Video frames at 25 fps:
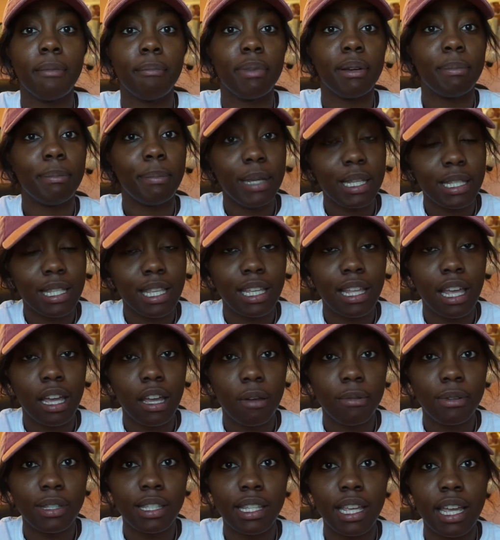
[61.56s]
but basically, like
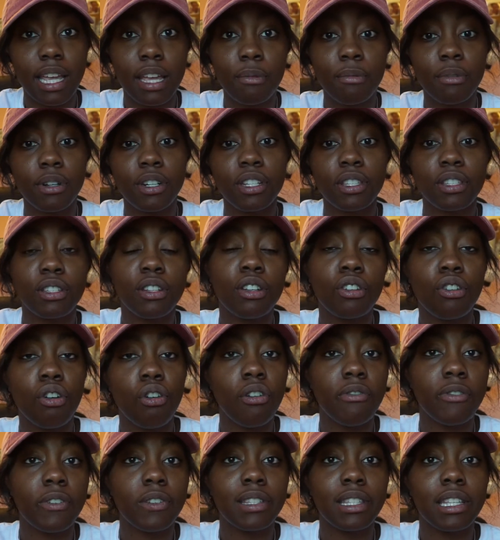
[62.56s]
I was saying, we're just gonna go
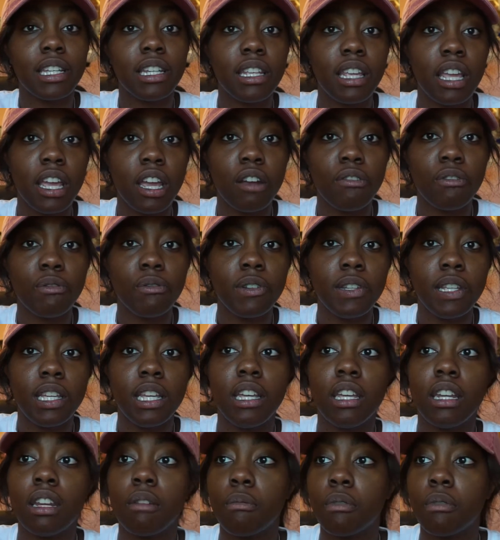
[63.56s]
over a skincare routine.